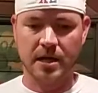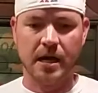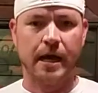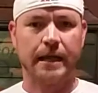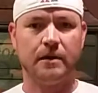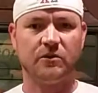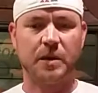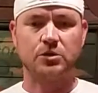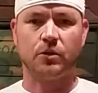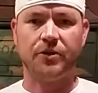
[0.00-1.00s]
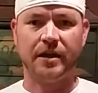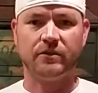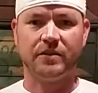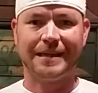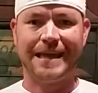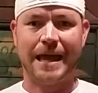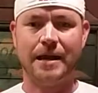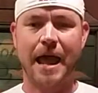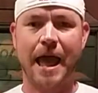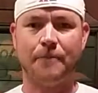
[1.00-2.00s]
Again, a special thanks to
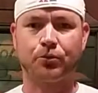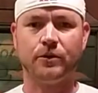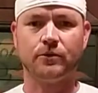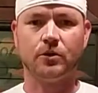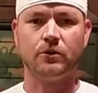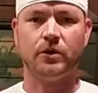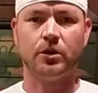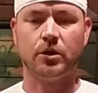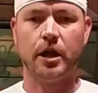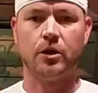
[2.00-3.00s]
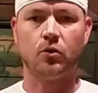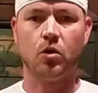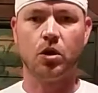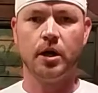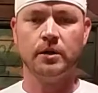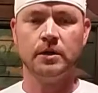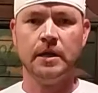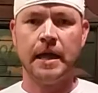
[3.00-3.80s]
Ken at Prisco's here in Aurora.